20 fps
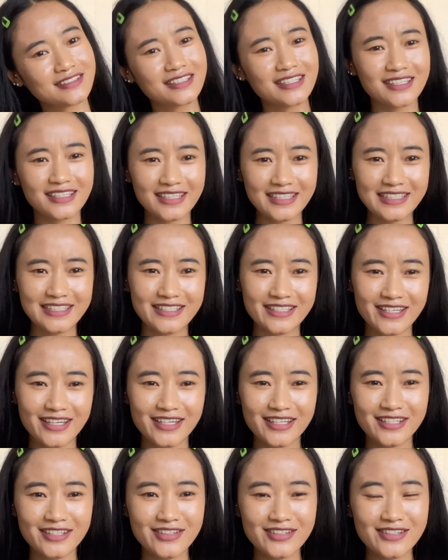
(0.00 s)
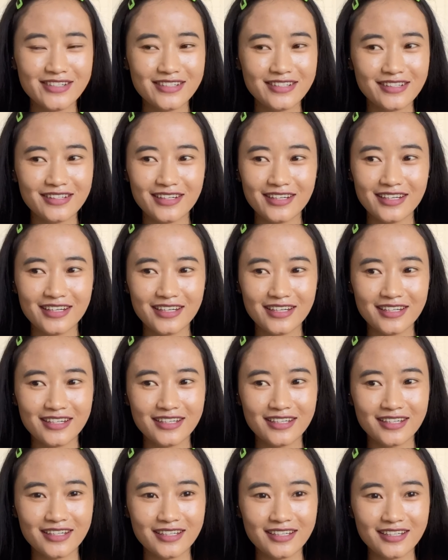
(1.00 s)
Can I change?
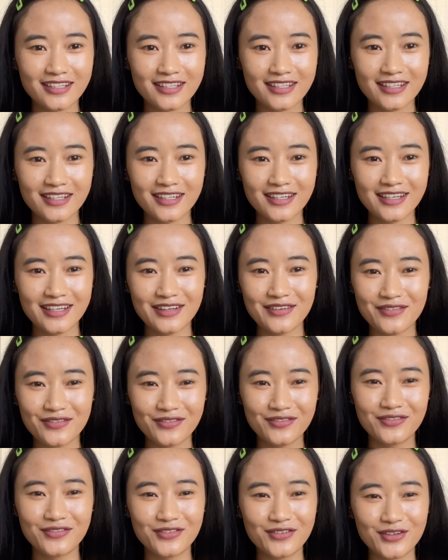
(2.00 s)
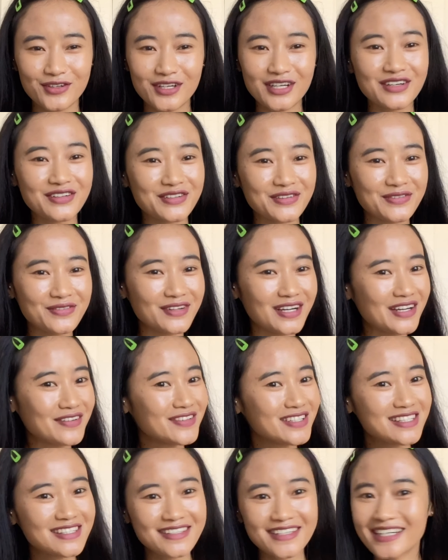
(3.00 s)
Can I give 4 out of
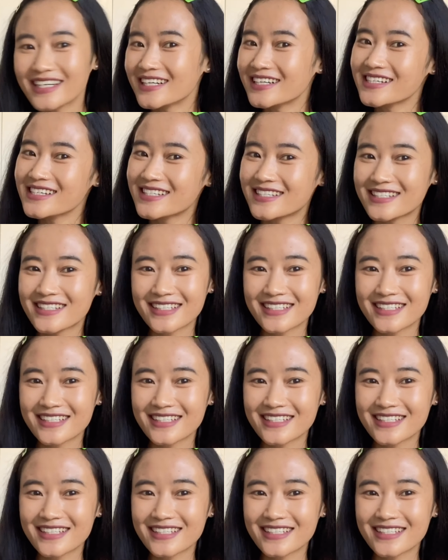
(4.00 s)
5 stars?